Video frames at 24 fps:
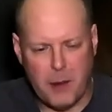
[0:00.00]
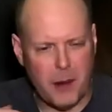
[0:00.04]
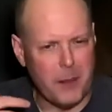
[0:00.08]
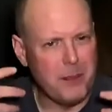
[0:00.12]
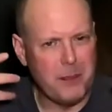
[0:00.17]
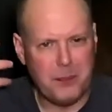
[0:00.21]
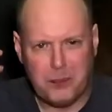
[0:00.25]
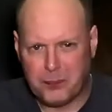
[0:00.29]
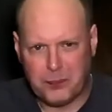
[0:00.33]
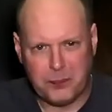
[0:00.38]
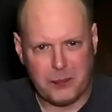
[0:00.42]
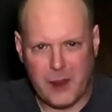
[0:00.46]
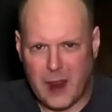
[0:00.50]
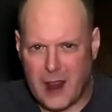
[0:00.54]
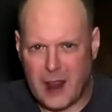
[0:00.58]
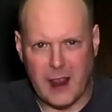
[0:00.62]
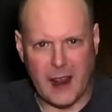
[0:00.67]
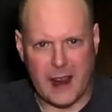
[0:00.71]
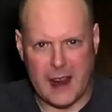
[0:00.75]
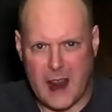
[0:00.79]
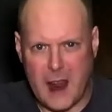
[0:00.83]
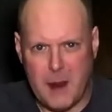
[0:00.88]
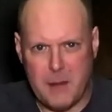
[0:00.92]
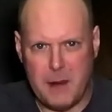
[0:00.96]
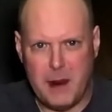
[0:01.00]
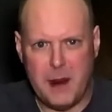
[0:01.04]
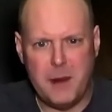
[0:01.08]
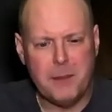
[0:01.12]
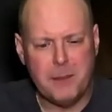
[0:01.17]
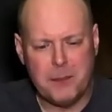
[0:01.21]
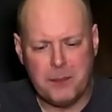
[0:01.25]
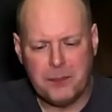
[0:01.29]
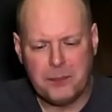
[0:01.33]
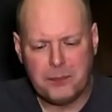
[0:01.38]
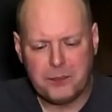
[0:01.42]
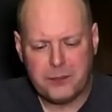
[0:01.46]
But it like hit
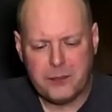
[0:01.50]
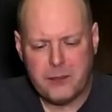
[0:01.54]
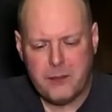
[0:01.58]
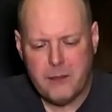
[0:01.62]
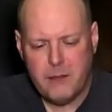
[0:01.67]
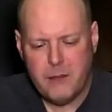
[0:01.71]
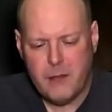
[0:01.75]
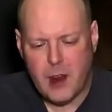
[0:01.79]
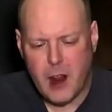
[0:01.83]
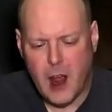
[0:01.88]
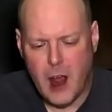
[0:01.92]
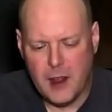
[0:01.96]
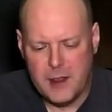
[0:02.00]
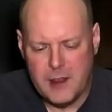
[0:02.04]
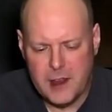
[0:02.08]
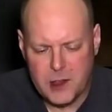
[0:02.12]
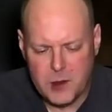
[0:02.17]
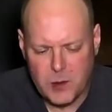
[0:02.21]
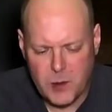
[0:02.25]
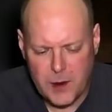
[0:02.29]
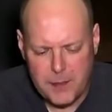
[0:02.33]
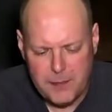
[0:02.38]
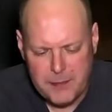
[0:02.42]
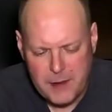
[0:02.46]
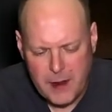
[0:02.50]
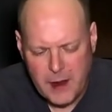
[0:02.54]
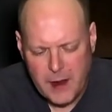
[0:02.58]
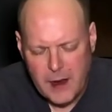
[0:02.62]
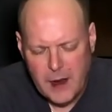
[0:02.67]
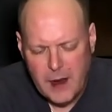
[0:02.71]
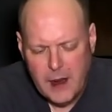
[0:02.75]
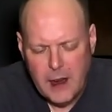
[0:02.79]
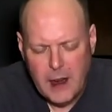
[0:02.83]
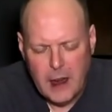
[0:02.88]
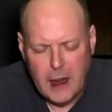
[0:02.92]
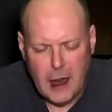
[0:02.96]
me on this one.
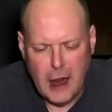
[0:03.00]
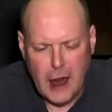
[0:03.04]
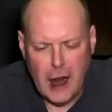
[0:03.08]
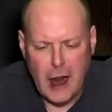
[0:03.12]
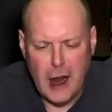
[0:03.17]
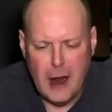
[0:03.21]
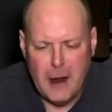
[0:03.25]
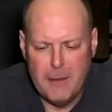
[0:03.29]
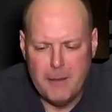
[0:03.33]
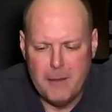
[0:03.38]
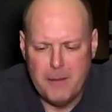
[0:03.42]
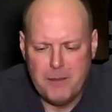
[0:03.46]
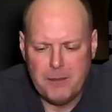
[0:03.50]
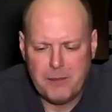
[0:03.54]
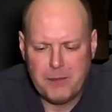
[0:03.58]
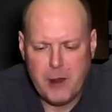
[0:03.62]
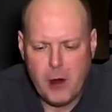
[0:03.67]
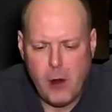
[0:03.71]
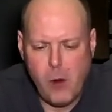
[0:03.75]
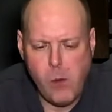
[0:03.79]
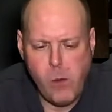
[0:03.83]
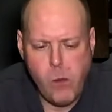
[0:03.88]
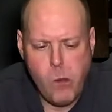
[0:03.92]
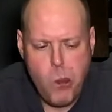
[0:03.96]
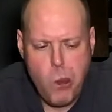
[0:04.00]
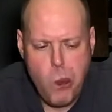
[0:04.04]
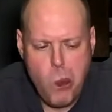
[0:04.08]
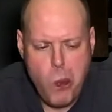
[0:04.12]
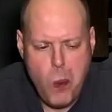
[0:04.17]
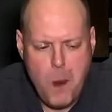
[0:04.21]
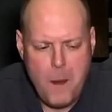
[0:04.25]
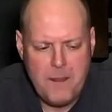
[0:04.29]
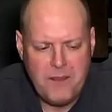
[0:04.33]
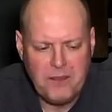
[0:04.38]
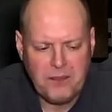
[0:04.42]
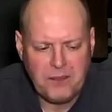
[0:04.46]
Um,
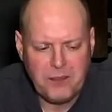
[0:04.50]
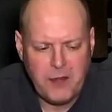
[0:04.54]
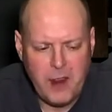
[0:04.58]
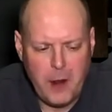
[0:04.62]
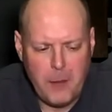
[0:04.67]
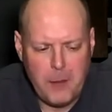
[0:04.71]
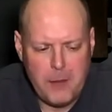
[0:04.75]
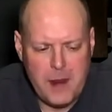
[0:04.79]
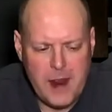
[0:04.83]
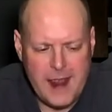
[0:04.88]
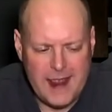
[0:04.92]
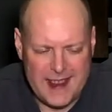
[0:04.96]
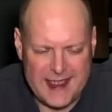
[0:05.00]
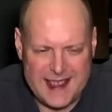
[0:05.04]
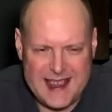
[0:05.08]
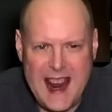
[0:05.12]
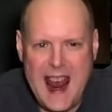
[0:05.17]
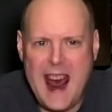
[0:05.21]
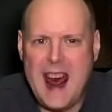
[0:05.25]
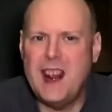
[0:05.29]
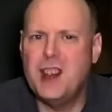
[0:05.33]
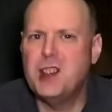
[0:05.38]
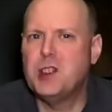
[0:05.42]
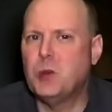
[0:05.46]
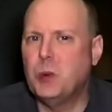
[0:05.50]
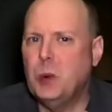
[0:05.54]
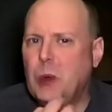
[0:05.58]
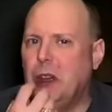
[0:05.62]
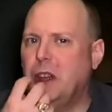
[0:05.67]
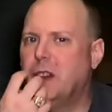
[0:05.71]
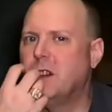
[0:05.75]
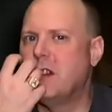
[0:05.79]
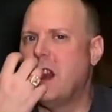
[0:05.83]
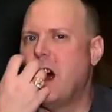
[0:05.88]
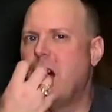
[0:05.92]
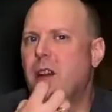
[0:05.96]
yeah, the tannins
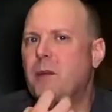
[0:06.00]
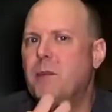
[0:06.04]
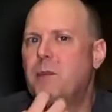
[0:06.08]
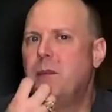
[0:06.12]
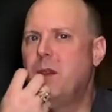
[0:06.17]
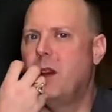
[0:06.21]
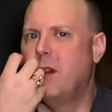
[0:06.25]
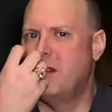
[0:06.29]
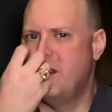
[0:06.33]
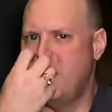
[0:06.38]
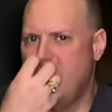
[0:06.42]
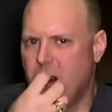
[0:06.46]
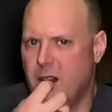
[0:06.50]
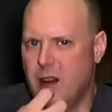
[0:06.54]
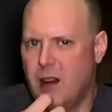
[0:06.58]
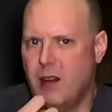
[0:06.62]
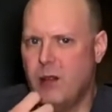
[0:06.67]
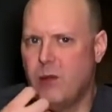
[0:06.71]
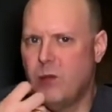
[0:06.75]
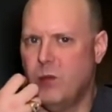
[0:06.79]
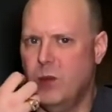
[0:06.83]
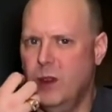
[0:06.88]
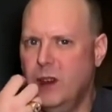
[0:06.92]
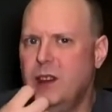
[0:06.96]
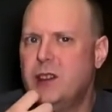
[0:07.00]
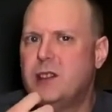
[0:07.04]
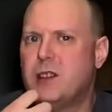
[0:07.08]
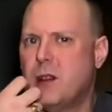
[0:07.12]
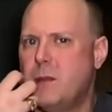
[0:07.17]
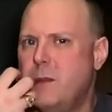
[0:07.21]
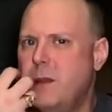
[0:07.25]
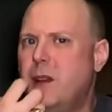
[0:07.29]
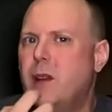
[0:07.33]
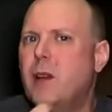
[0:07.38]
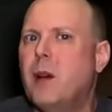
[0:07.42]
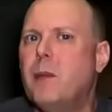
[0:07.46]
really are not, are, not, are really
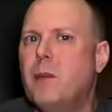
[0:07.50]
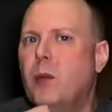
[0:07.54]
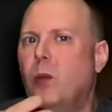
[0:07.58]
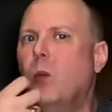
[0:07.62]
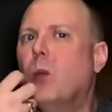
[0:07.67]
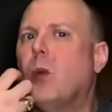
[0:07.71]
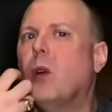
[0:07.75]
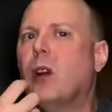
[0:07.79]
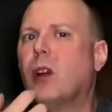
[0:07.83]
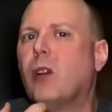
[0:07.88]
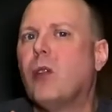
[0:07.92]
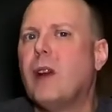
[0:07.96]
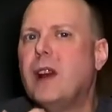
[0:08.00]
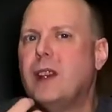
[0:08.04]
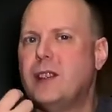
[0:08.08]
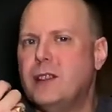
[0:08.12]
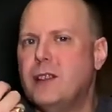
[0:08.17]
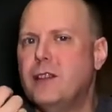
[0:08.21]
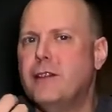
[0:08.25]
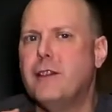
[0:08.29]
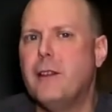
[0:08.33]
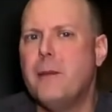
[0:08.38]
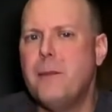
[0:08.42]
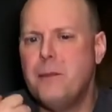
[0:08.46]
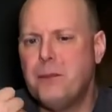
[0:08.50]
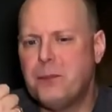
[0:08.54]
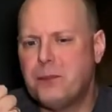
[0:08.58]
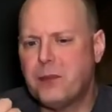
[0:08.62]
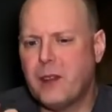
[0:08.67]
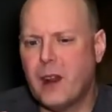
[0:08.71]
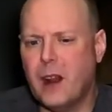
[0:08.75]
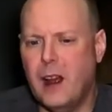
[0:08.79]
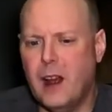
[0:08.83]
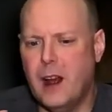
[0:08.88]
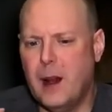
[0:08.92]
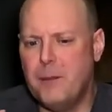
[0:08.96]
starting to become more aggressive.
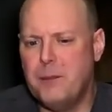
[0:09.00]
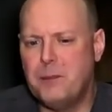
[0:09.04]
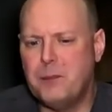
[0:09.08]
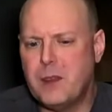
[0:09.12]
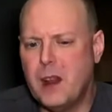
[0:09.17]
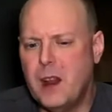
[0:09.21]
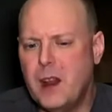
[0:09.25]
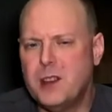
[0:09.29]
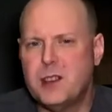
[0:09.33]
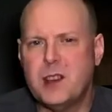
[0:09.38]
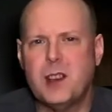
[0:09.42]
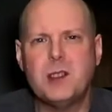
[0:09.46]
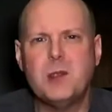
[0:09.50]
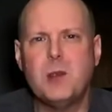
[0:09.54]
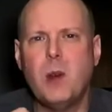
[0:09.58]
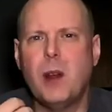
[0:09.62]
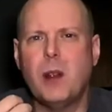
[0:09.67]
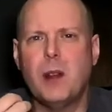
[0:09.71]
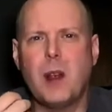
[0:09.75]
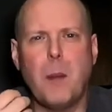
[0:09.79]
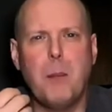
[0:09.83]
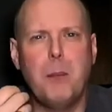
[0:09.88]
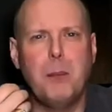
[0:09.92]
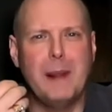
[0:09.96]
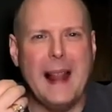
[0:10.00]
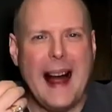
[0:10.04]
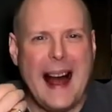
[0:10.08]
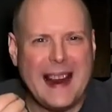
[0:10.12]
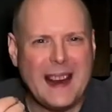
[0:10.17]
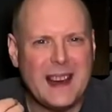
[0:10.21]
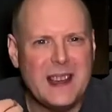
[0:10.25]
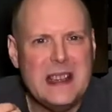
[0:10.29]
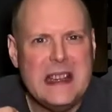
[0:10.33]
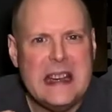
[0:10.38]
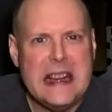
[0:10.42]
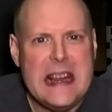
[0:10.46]
Um, it's also a, a
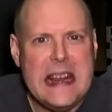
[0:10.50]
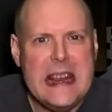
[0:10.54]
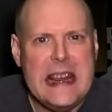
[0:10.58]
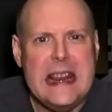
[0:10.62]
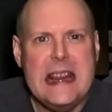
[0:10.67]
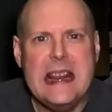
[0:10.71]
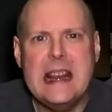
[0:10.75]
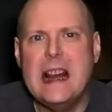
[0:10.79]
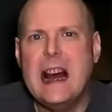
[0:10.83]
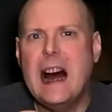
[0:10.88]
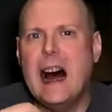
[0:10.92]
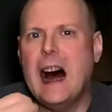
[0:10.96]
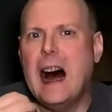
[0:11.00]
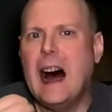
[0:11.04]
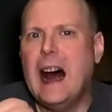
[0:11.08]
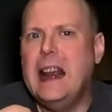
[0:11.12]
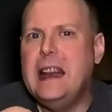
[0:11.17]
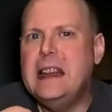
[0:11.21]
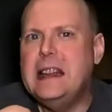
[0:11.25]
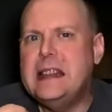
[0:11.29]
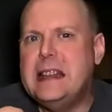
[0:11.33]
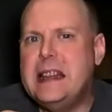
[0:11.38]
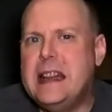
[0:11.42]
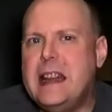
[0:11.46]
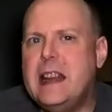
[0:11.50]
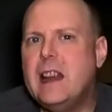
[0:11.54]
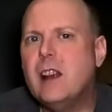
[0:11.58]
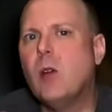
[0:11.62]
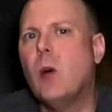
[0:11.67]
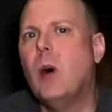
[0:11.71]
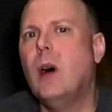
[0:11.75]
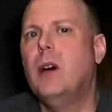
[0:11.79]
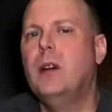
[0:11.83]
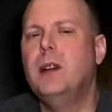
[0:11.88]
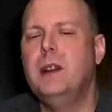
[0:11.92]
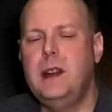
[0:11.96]
black tea, iced tea
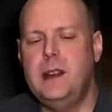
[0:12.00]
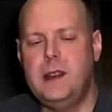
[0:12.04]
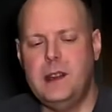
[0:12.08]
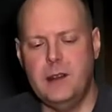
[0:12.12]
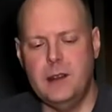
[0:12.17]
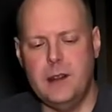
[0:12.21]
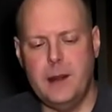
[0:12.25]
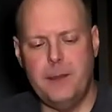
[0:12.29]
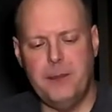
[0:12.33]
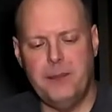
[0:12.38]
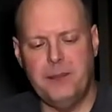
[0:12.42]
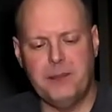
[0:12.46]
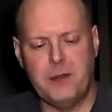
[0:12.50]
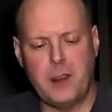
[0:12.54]
quality to it.